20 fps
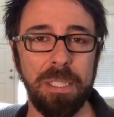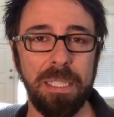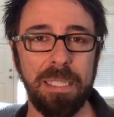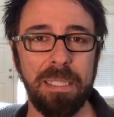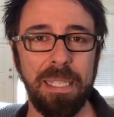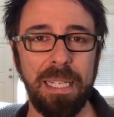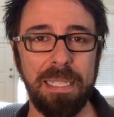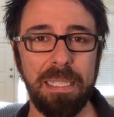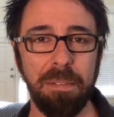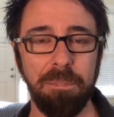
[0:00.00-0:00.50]
that
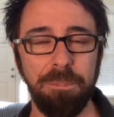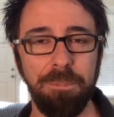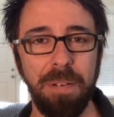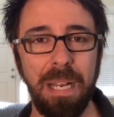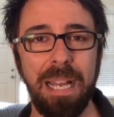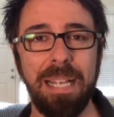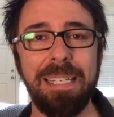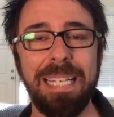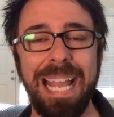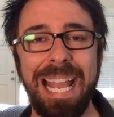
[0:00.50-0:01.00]
they can
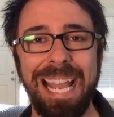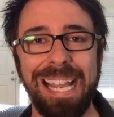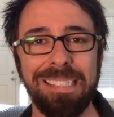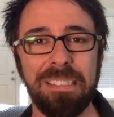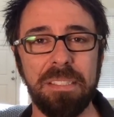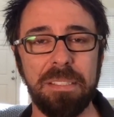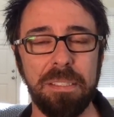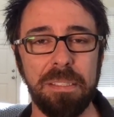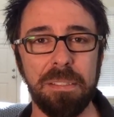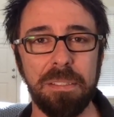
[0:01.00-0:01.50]
find
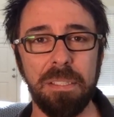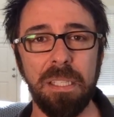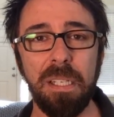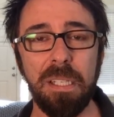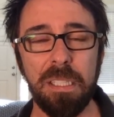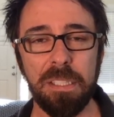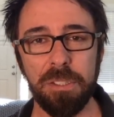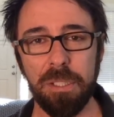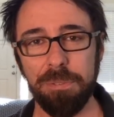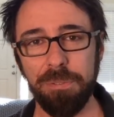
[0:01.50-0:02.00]
answers.
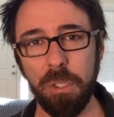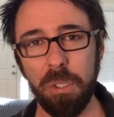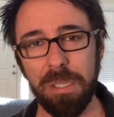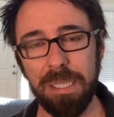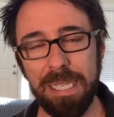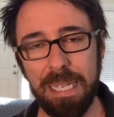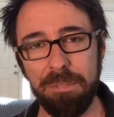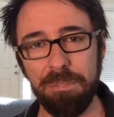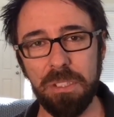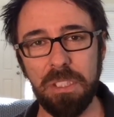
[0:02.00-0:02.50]
So if you're
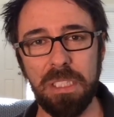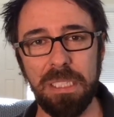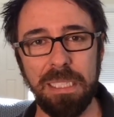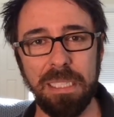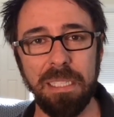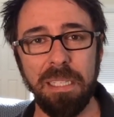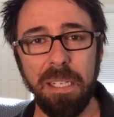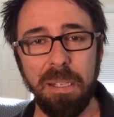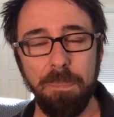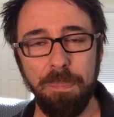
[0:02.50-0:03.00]

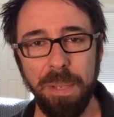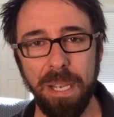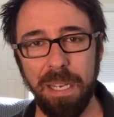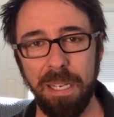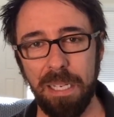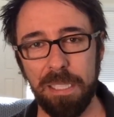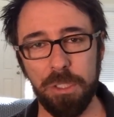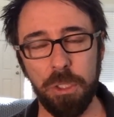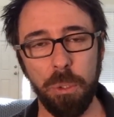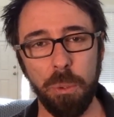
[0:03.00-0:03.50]
leveraging
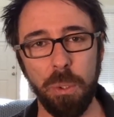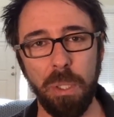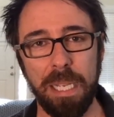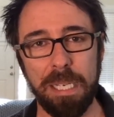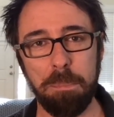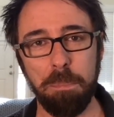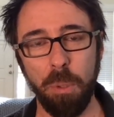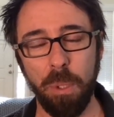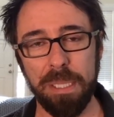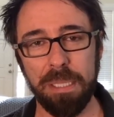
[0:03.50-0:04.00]
a tool
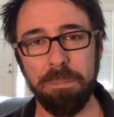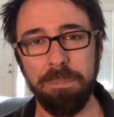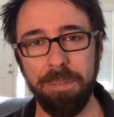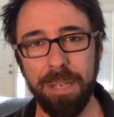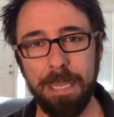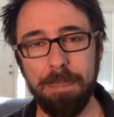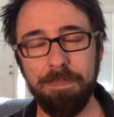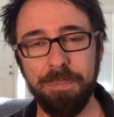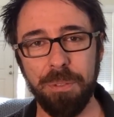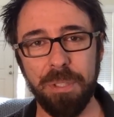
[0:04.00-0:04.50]
like Morning
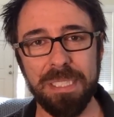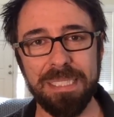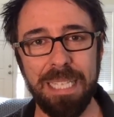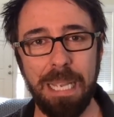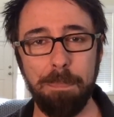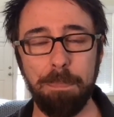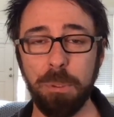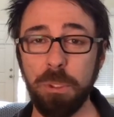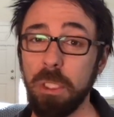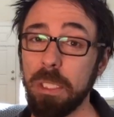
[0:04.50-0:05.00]
Fame, for
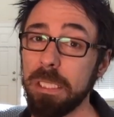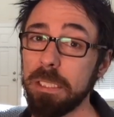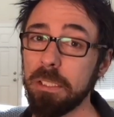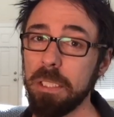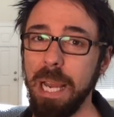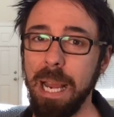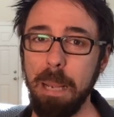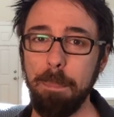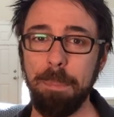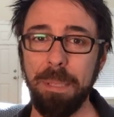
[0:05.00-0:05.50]
example, you can
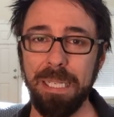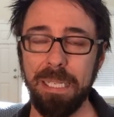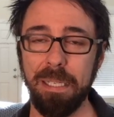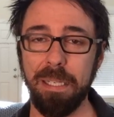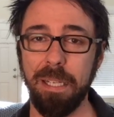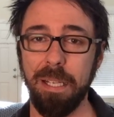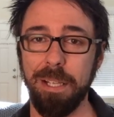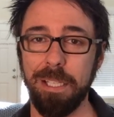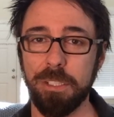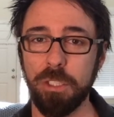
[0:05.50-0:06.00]
type
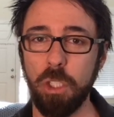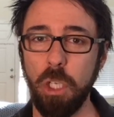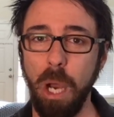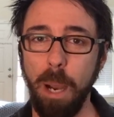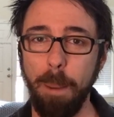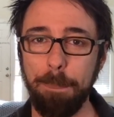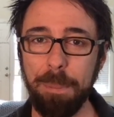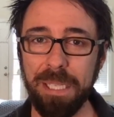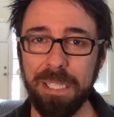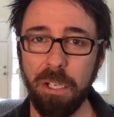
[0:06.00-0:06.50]
in the
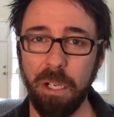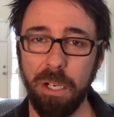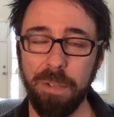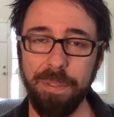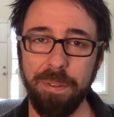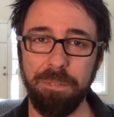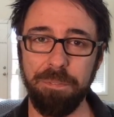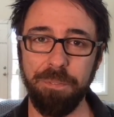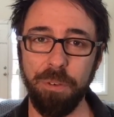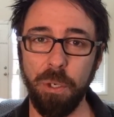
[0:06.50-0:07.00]
topic on
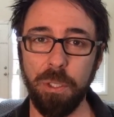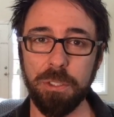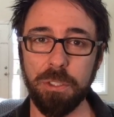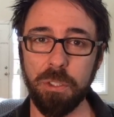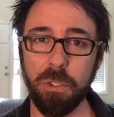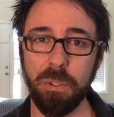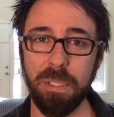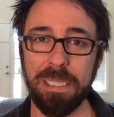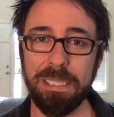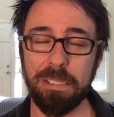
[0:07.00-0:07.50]
the first
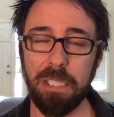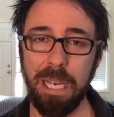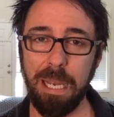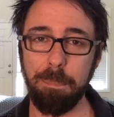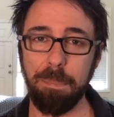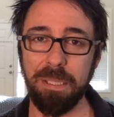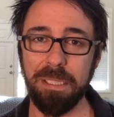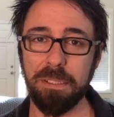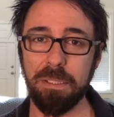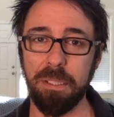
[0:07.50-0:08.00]
screen, type
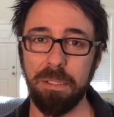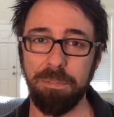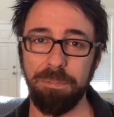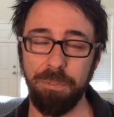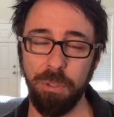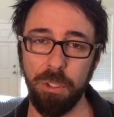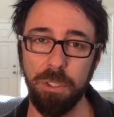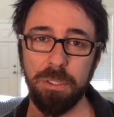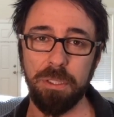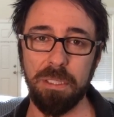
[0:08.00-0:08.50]
it into the
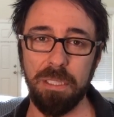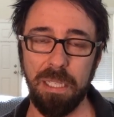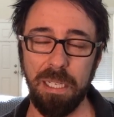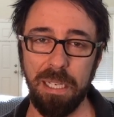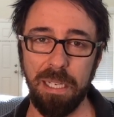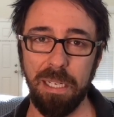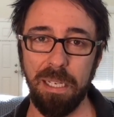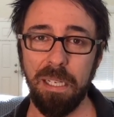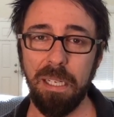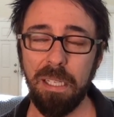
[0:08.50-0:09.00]
first
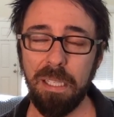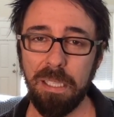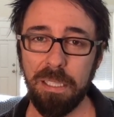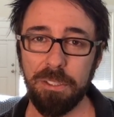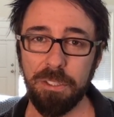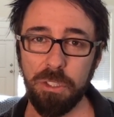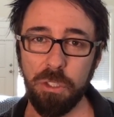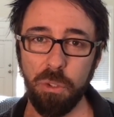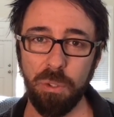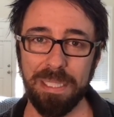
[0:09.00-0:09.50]

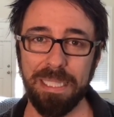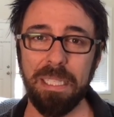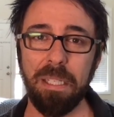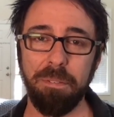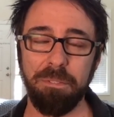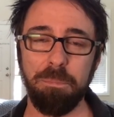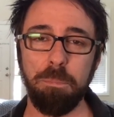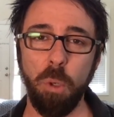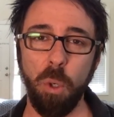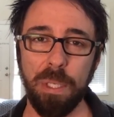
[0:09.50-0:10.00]
screen
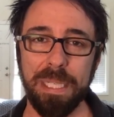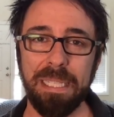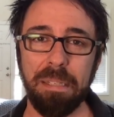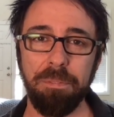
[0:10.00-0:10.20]
of Morning